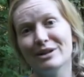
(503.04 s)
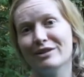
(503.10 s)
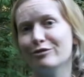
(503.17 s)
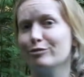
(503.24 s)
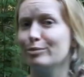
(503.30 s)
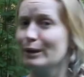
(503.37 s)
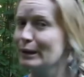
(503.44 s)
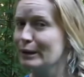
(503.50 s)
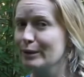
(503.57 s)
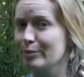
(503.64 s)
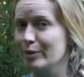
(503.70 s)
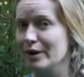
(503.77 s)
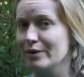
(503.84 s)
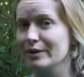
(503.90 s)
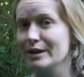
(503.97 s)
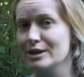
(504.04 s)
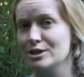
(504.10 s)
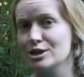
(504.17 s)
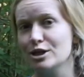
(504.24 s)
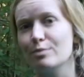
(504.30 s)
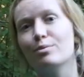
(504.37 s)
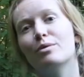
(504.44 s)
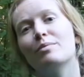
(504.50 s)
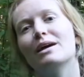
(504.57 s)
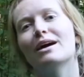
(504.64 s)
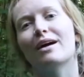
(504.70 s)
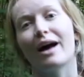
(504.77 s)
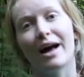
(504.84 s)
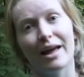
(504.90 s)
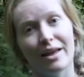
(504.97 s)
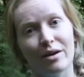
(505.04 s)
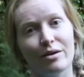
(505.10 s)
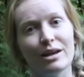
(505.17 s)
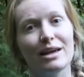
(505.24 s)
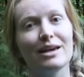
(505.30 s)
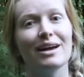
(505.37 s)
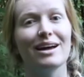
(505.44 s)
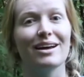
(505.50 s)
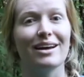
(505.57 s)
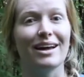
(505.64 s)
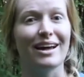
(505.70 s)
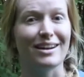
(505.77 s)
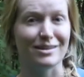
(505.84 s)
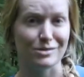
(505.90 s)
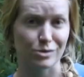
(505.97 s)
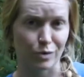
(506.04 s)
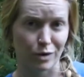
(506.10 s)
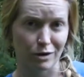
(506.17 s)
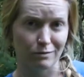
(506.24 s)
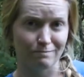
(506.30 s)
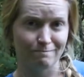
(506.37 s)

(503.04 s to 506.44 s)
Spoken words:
of a predator-prey relationship would be a coyote and a squirrel.